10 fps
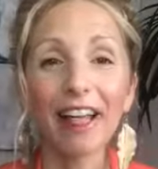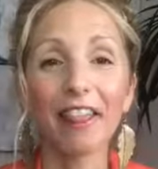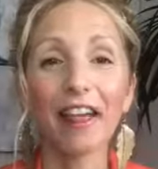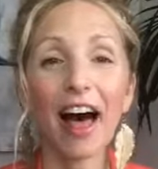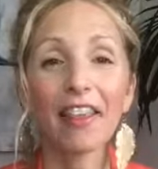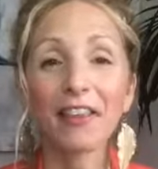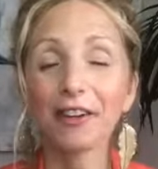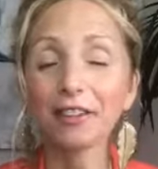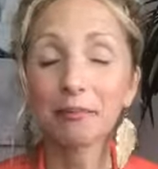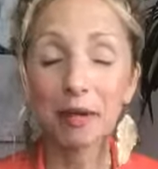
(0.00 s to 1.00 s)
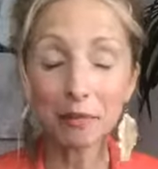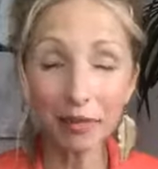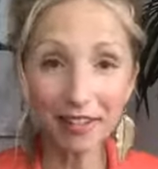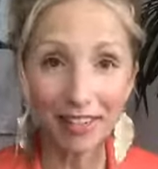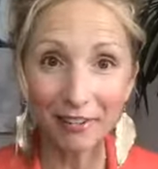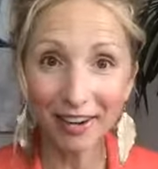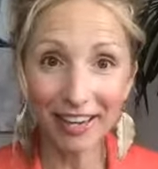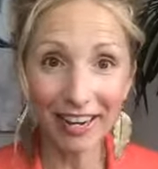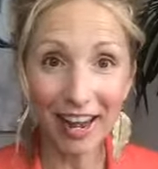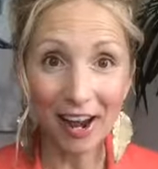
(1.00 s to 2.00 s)
that there are some people listening
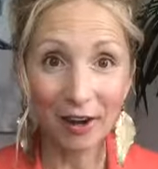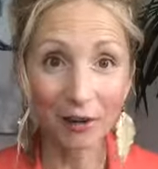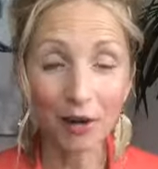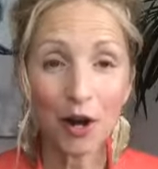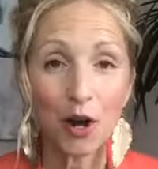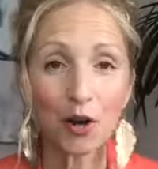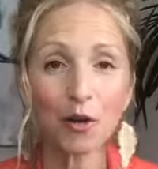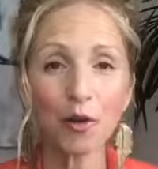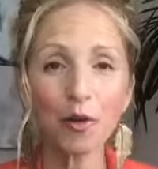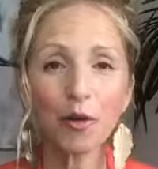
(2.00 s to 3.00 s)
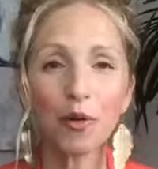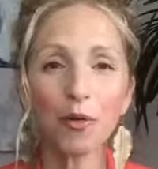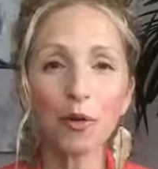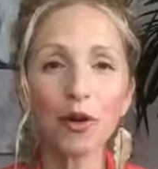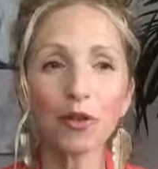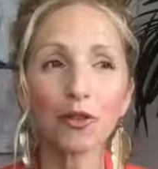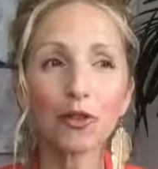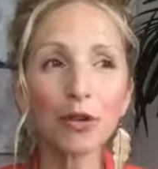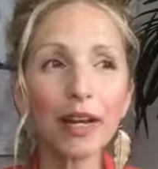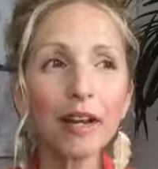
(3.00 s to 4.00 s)
right now who were
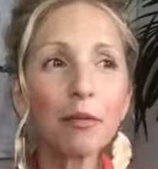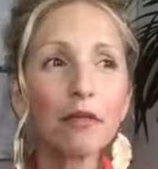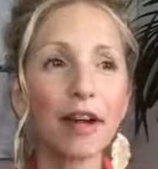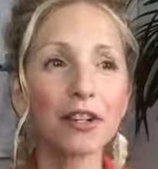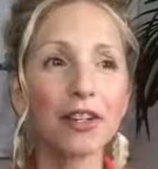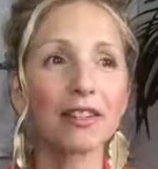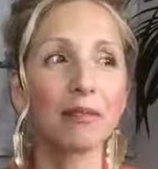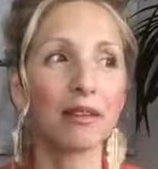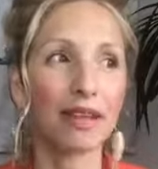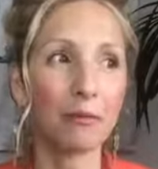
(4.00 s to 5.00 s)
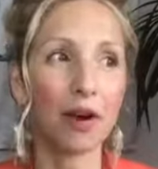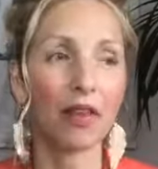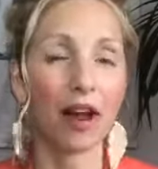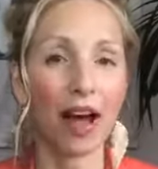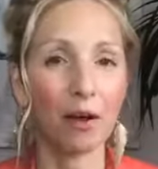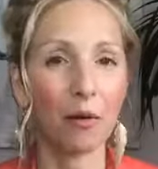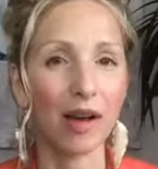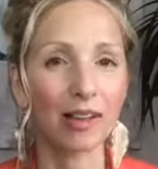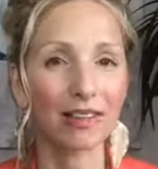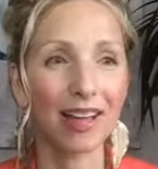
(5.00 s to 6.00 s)
treating perfectionism the same way that I
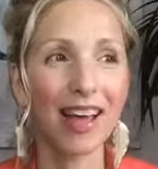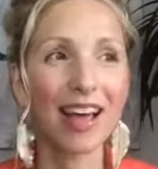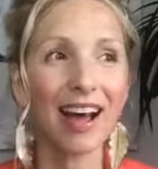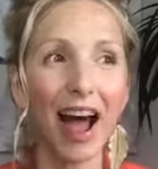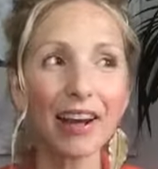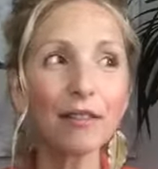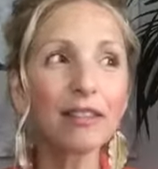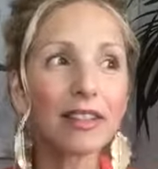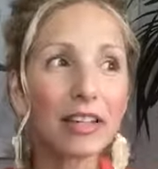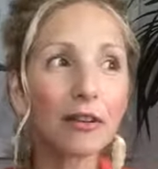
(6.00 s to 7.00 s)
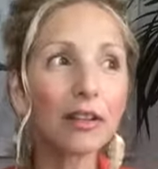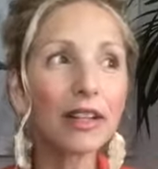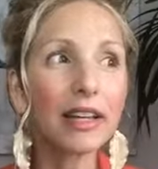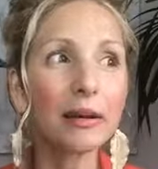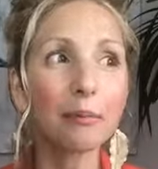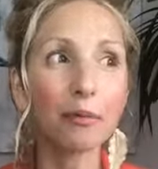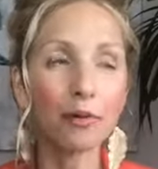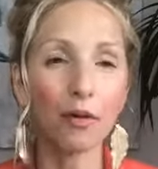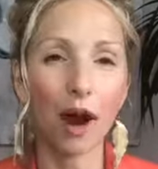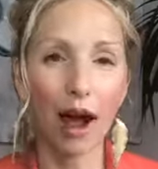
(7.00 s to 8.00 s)
was, kind of secretly
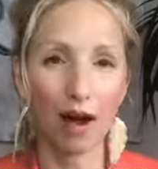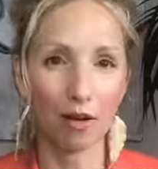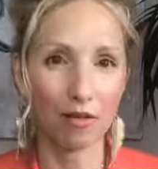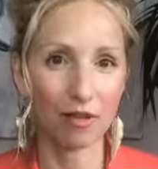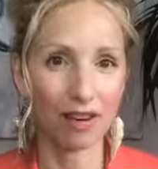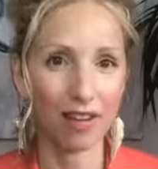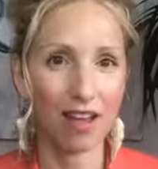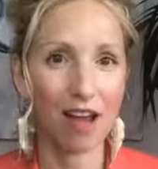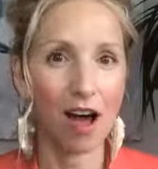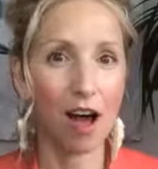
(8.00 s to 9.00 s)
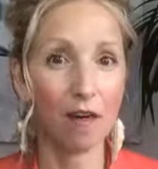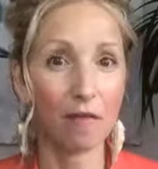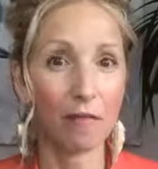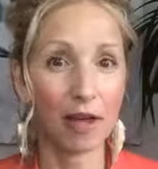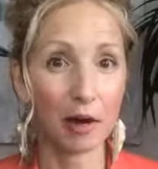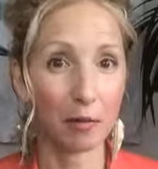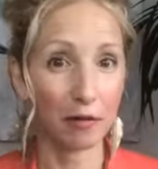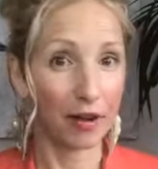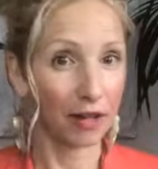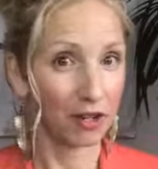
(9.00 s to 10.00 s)
proud of being a
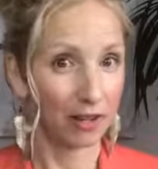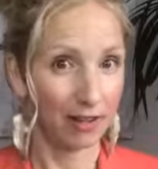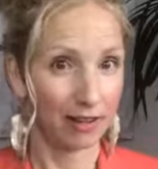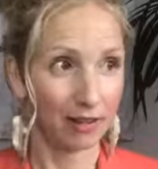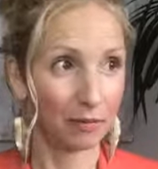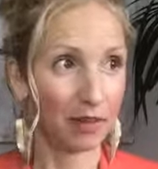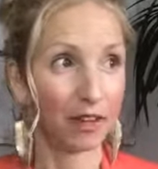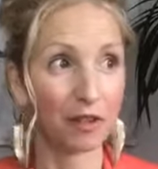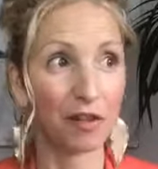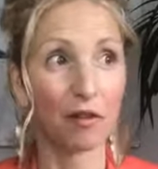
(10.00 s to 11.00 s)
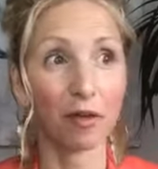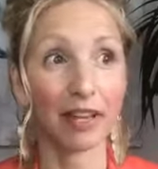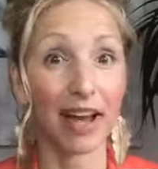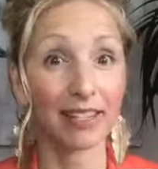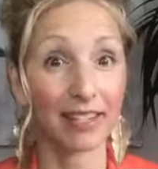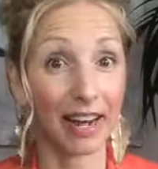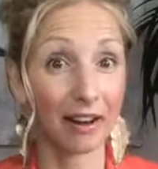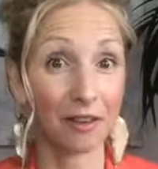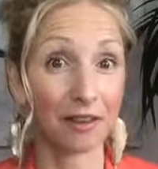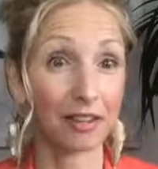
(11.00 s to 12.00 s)
perfectionist, because you've got really high
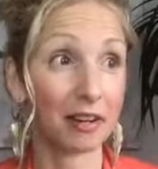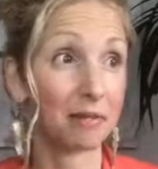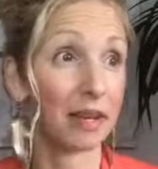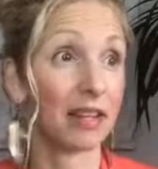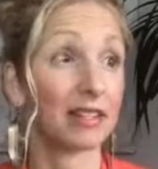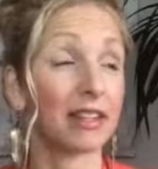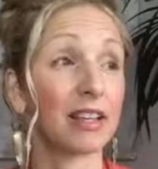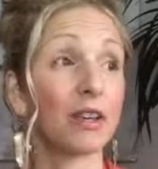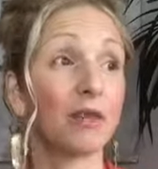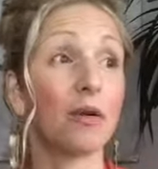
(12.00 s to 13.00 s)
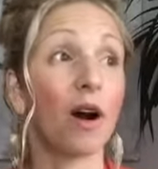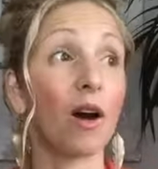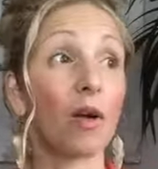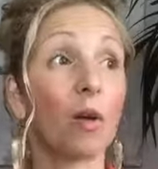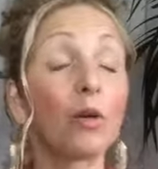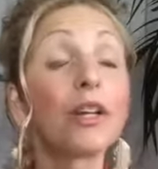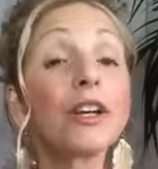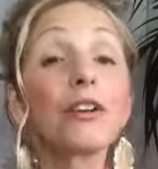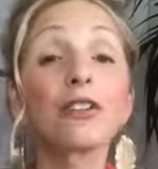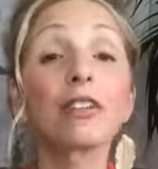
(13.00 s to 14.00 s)
standards, and it means that you are
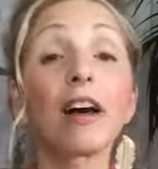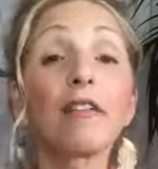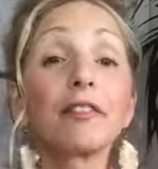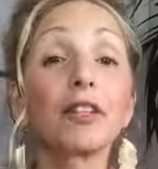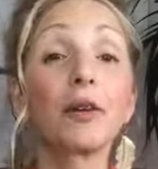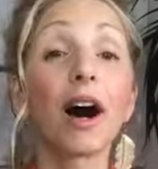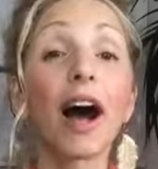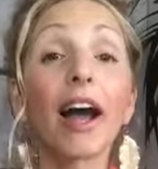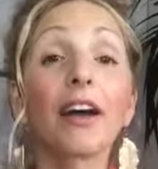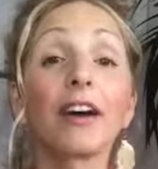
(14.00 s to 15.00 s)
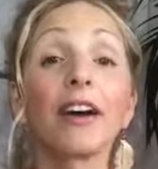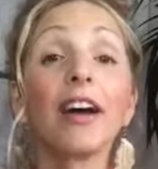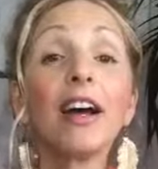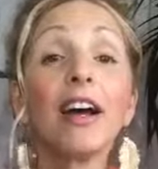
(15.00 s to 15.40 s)
holding yourself to a higher,